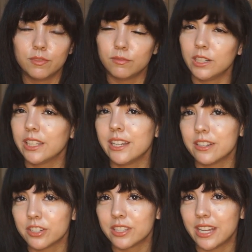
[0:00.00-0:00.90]
really
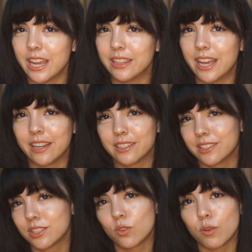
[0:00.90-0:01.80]
understand that
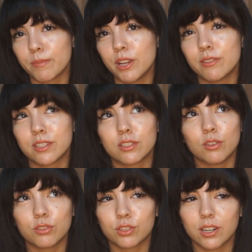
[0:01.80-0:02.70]
Scorpio is
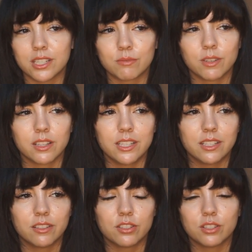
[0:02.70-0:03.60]
so trustworthy,
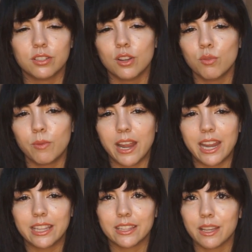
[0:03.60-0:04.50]
so there's no
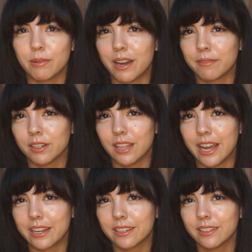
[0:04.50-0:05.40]
way that they would ever,
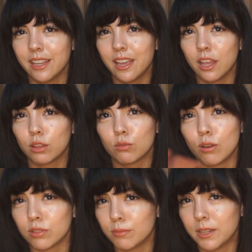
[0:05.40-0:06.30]
like,
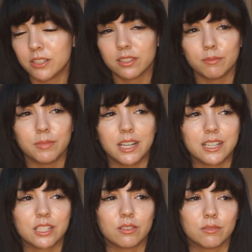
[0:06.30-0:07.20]
throw them under the
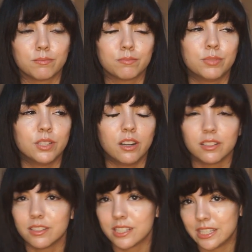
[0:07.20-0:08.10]
bus or put
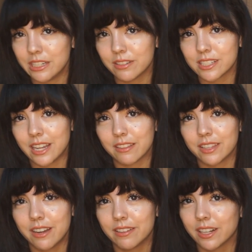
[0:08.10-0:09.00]
all their secrets out
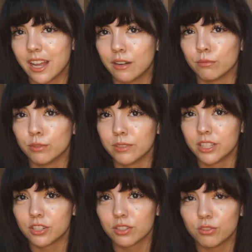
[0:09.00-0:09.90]
there and kind of ruin
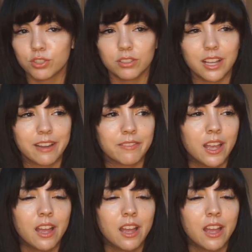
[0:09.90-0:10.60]
their social life.